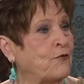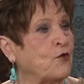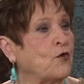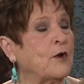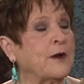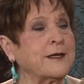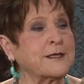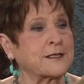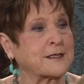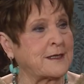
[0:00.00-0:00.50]

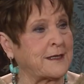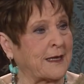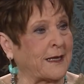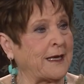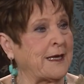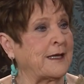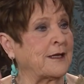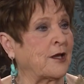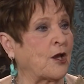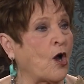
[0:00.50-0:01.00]
you listen to
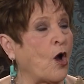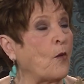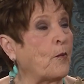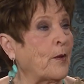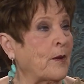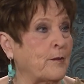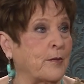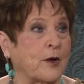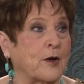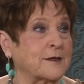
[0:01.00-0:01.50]
Ken
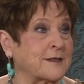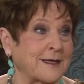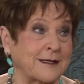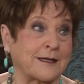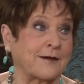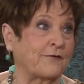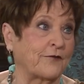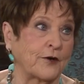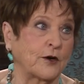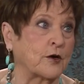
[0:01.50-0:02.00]
Copeland, because at
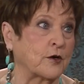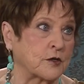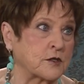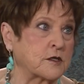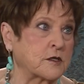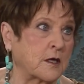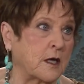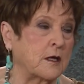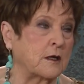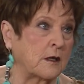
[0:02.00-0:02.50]
the
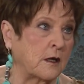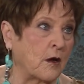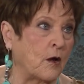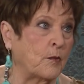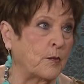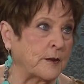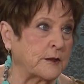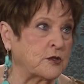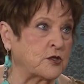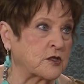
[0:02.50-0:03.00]
first Ken
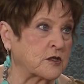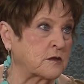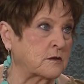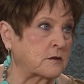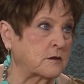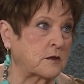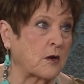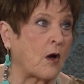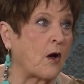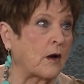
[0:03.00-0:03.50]
Copeland just
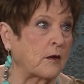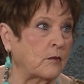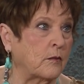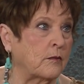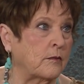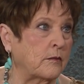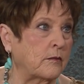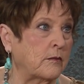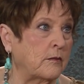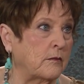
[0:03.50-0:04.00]
taught
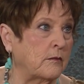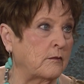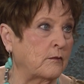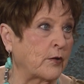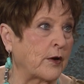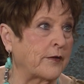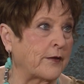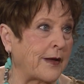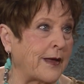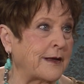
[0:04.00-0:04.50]

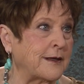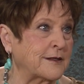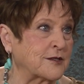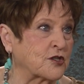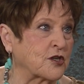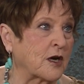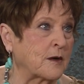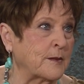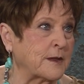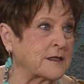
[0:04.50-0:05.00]
Brother Hagin's
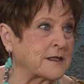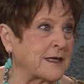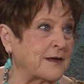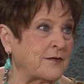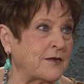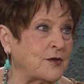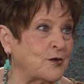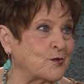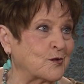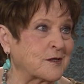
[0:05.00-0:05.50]
sermons,
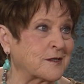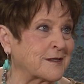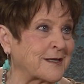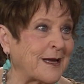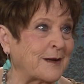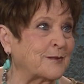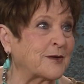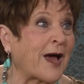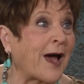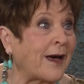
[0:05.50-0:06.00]
even use the
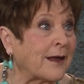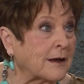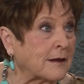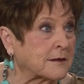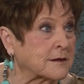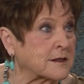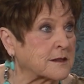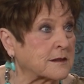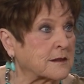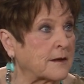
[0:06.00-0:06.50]
same
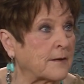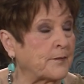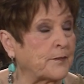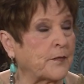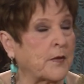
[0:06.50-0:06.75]
titles.